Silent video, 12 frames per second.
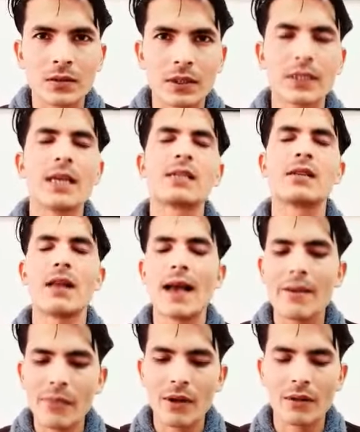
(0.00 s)
Yes, I'm
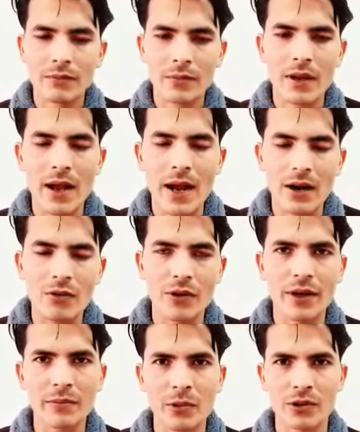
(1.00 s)
a hardworking
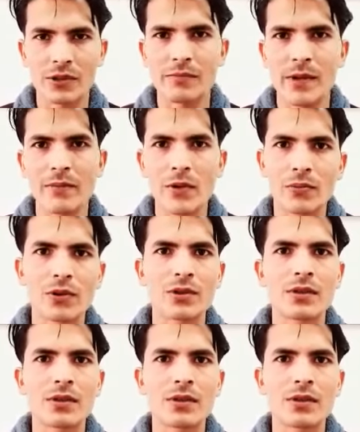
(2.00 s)
person, ma'am, of course.